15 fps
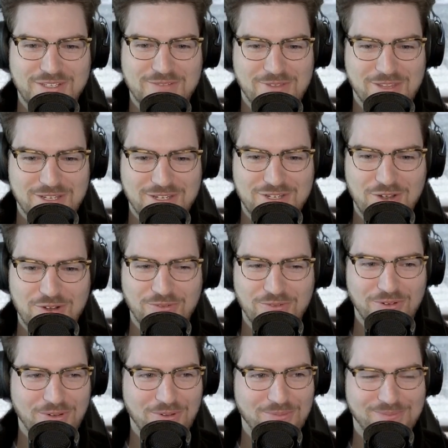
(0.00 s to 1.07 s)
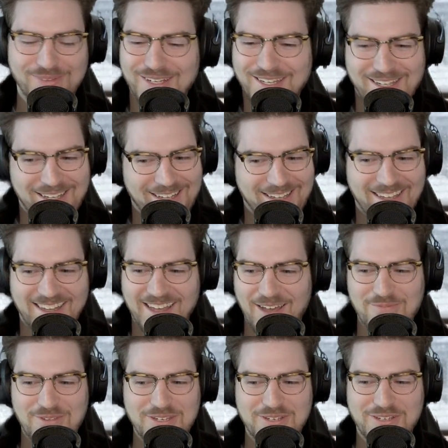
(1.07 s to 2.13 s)
them in the showroom,
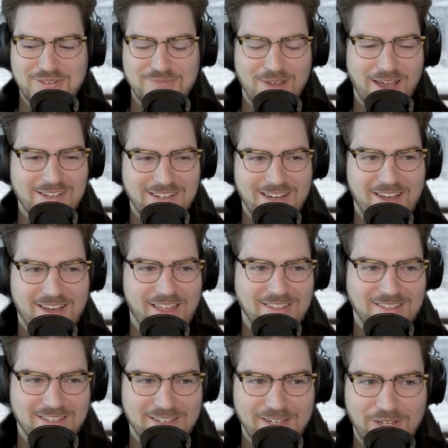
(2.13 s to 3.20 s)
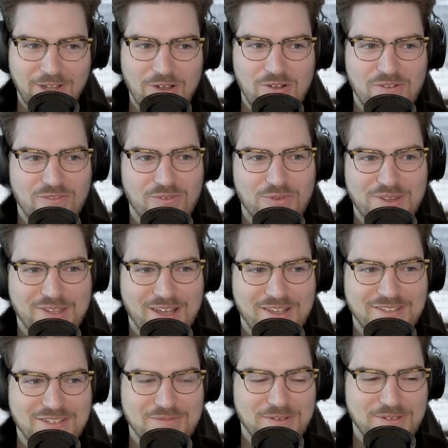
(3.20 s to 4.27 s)
I mean, you can imagine how that's going to go over with
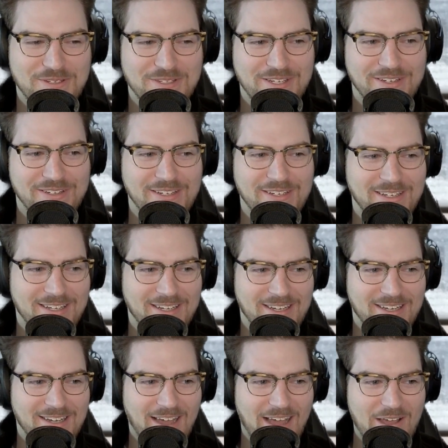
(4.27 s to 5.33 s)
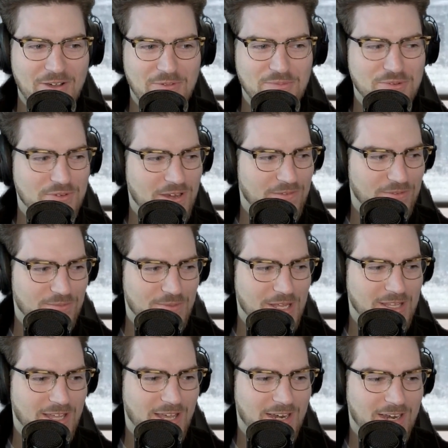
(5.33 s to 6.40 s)
customers. So I hope whoever
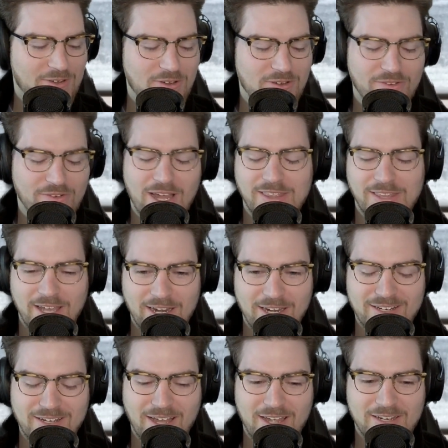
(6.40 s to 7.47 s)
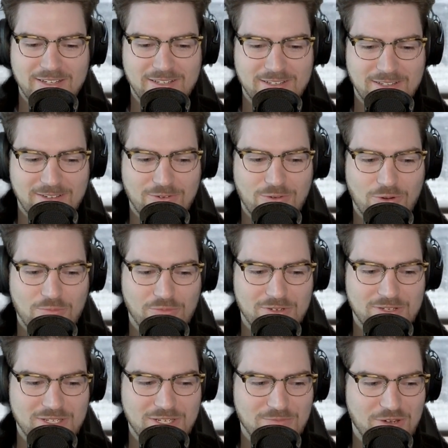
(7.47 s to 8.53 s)
had that idea at
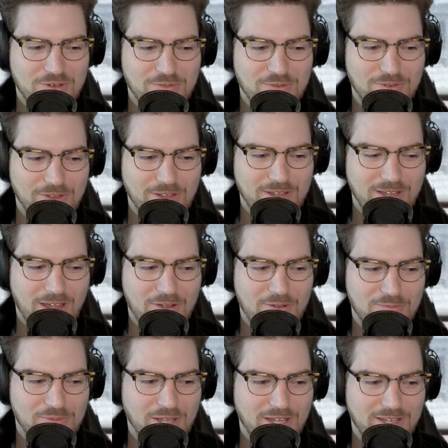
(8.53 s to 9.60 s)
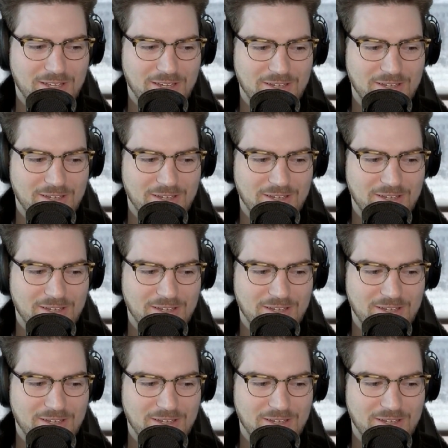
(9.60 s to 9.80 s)
corporate T-Mobile, I hope they